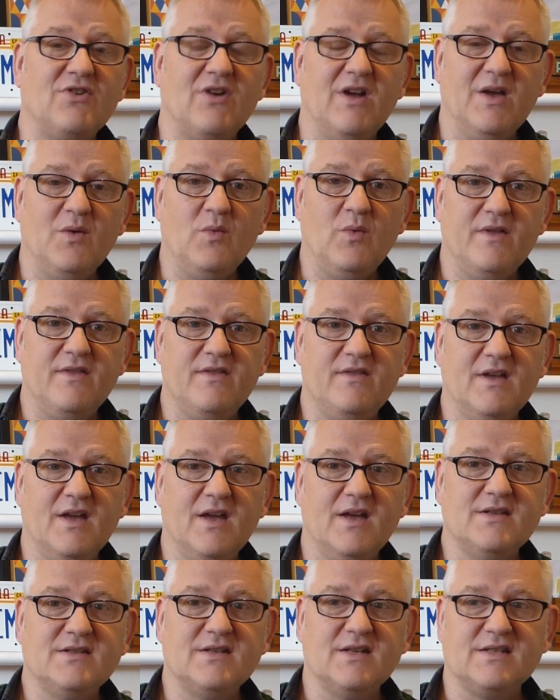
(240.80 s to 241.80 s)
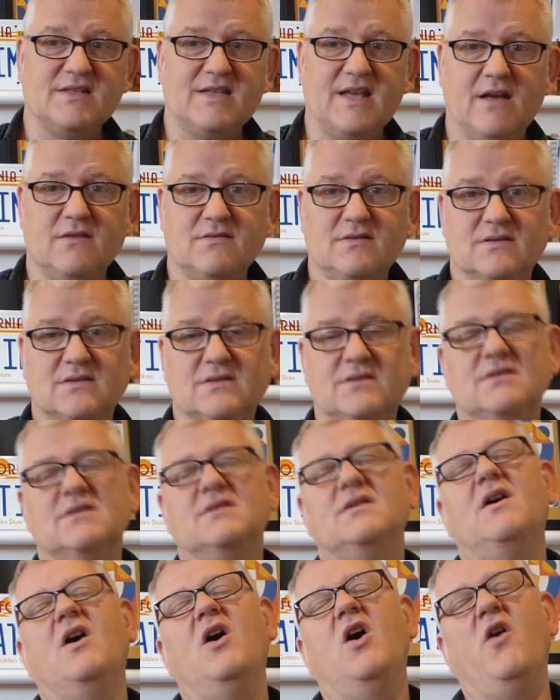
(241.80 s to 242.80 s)
try it with the A6000.
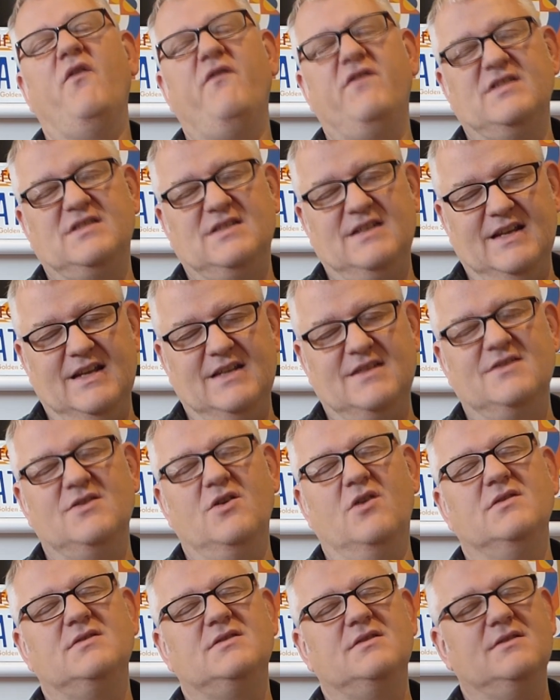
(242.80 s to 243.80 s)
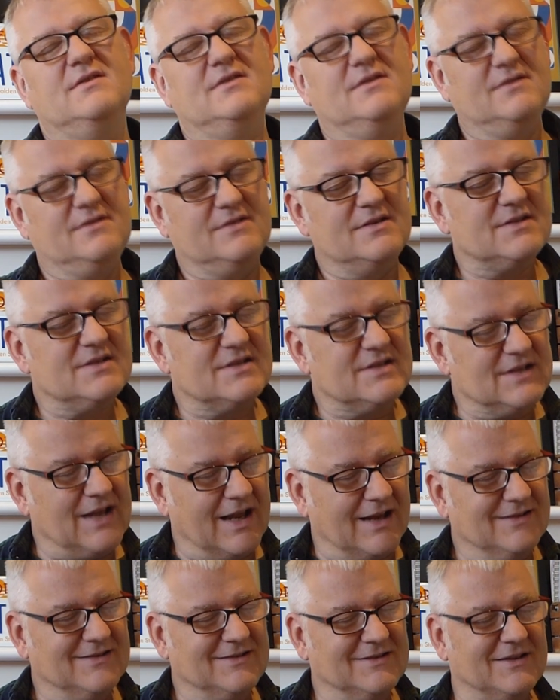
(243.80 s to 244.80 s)
Obviously, it's not the
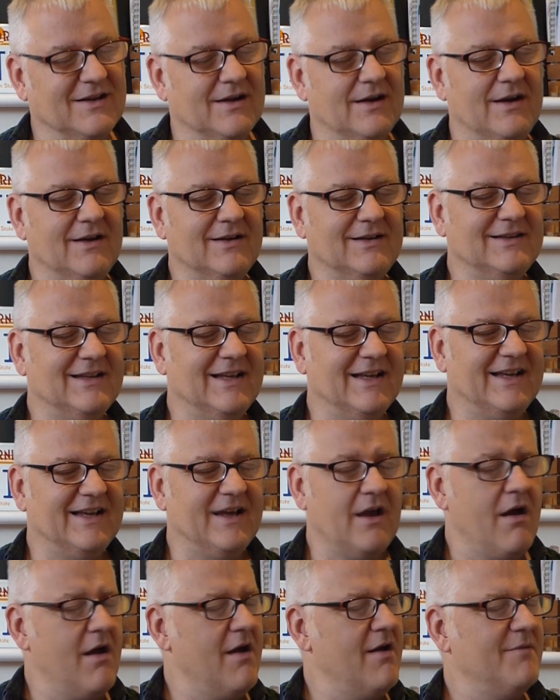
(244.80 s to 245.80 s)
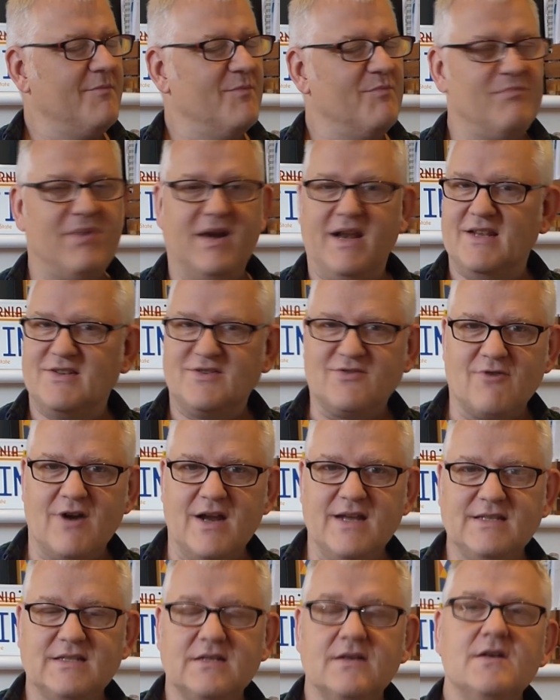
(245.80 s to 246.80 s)
standard card in there, but it's
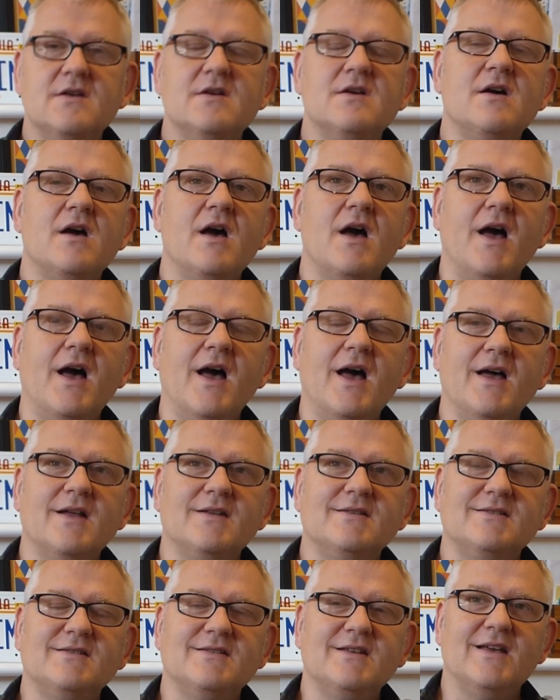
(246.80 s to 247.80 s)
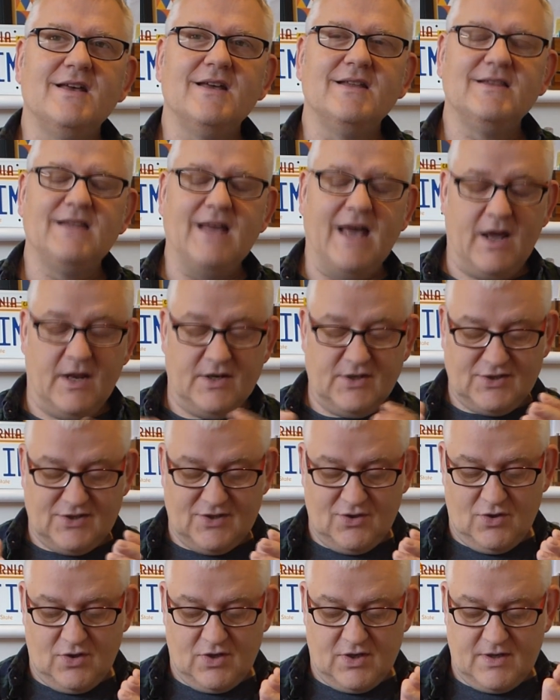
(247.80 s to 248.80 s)
great. And that
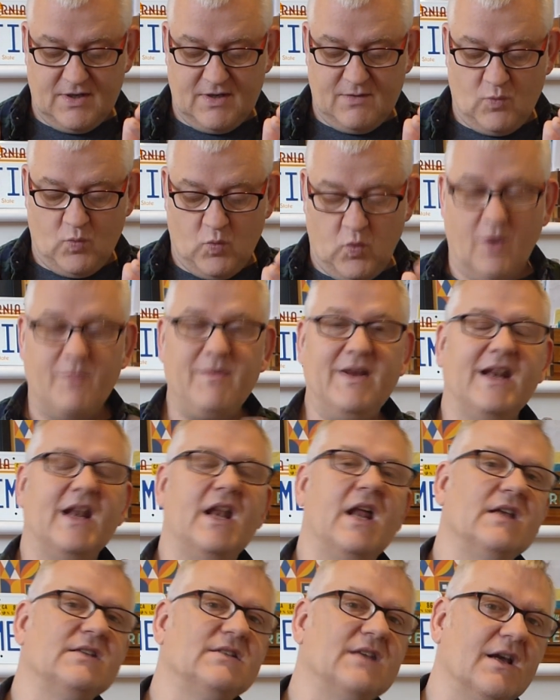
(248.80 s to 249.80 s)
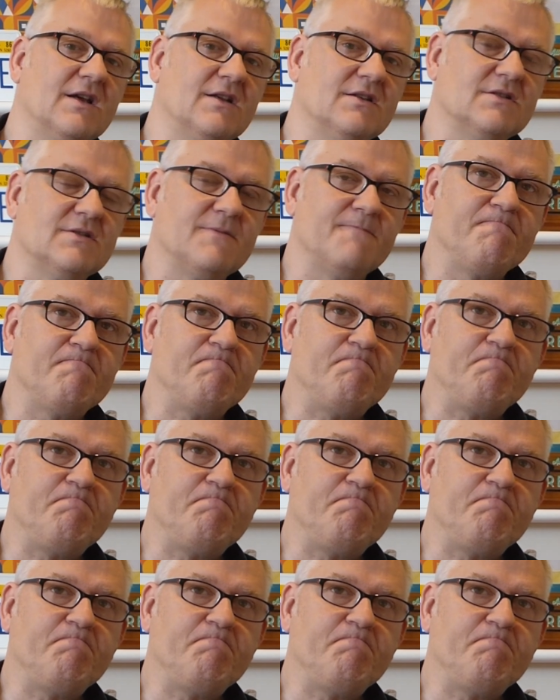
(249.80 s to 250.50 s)
took 1 minute and 8 seconds.